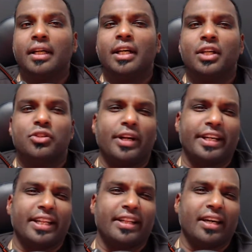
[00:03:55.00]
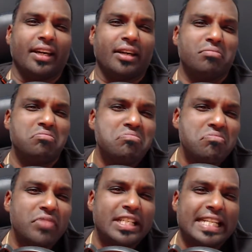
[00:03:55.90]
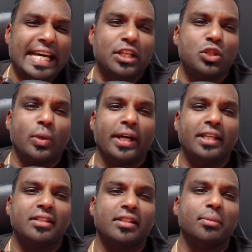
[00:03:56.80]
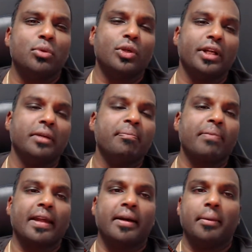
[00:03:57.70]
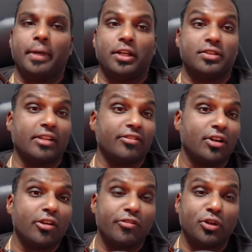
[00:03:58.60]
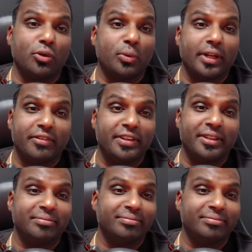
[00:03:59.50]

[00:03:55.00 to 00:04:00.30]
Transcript: Try to get there 10 to 8 in the morning. Make yourself a coffee or whatever,